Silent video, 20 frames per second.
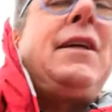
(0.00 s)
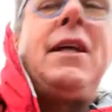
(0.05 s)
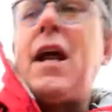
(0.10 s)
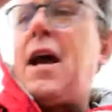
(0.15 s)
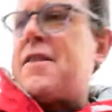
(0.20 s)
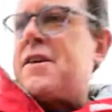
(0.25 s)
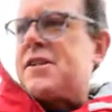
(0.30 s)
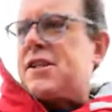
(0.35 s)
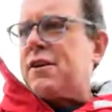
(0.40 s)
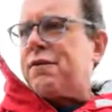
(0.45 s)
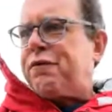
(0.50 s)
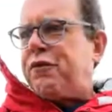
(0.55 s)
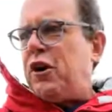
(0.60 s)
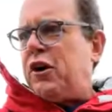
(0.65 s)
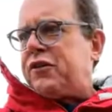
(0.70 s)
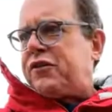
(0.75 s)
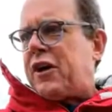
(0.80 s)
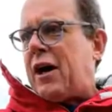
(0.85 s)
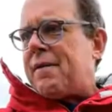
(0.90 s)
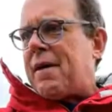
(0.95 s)
you know, this is the
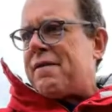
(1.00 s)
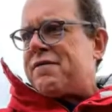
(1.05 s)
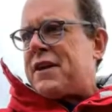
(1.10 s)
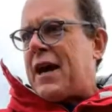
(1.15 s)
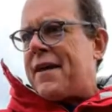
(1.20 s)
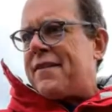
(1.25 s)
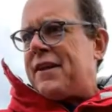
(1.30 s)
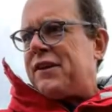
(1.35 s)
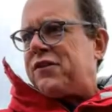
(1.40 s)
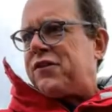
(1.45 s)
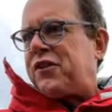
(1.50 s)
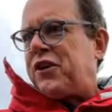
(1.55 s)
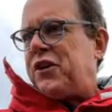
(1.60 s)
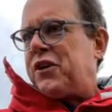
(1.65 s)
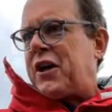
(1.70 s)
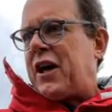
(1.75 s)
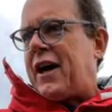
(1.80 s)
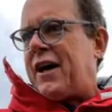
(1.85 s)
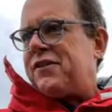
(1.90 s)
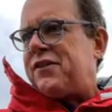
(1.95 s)
first time I've done this
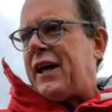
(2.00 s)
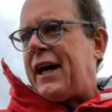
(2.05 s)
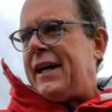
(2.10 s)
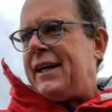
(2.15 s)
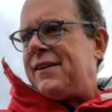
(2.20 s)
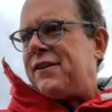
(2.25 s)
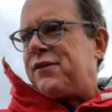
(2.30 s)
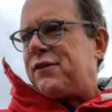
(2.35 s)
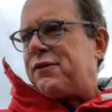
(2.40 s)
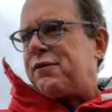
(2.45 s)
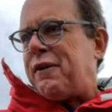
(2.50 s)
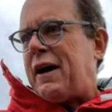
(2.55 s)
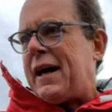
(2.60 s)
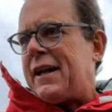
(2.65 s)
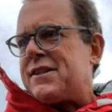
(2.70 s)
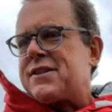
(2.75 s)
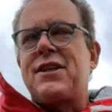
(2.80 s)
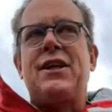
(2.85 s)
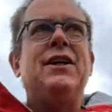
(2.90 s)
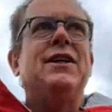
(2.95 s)
too, guys, hey? This is fun